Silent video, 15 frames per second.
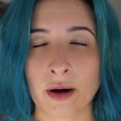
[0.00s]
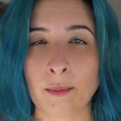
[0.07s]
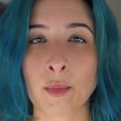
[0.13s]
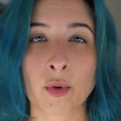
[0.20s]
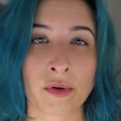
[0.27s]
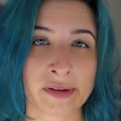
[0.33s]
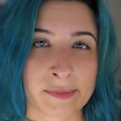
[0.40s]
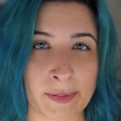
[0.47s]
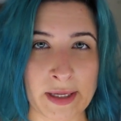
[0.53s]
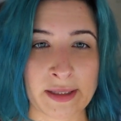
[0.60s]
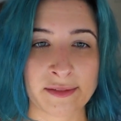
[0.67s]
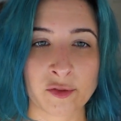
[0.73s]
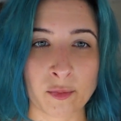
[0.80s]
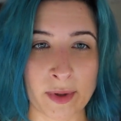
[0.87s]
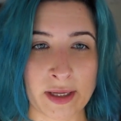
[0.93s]
more
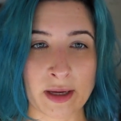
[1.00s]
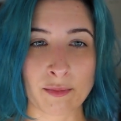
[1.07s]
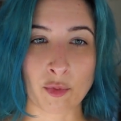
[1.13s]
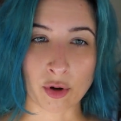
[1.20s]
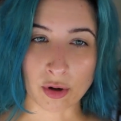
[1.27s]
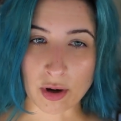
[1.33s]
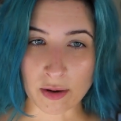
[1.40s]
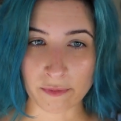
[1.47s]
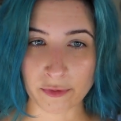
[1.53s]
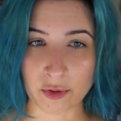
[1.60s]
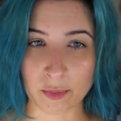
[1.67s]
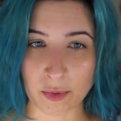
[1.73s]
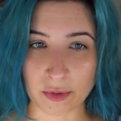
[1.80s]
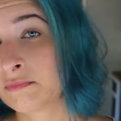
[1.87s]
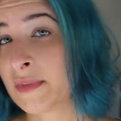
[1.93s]
space to make it more
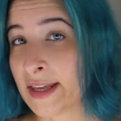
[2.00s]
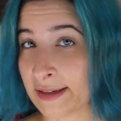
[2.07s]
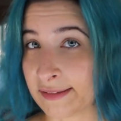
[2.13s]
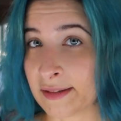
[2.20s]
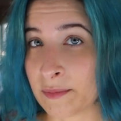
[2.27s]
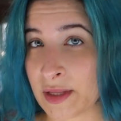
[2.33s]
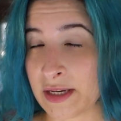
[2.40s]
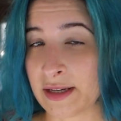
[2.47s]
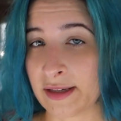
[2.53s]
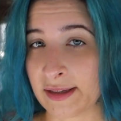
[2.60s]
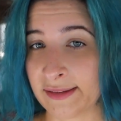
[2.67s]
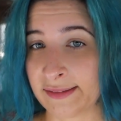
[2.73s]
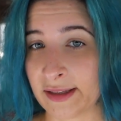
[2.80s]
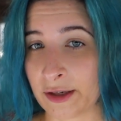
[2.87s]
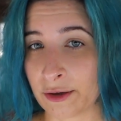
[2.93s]
comfortable. That is something to
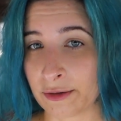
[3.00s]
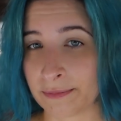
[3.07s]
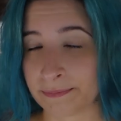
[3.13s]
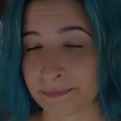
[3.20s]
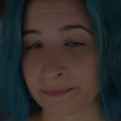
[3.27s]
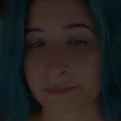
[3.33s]
consider.